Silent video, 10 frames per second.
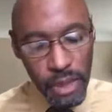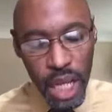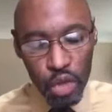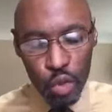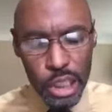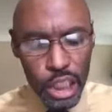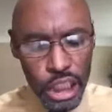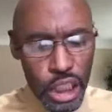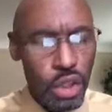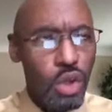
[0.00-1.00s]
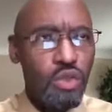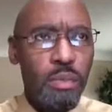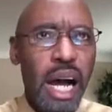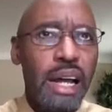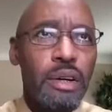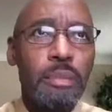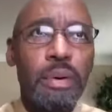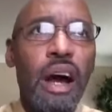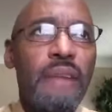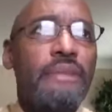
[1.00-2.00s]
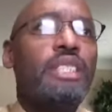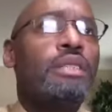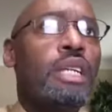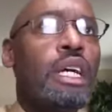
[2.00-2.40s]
If we looked at those minor prophets,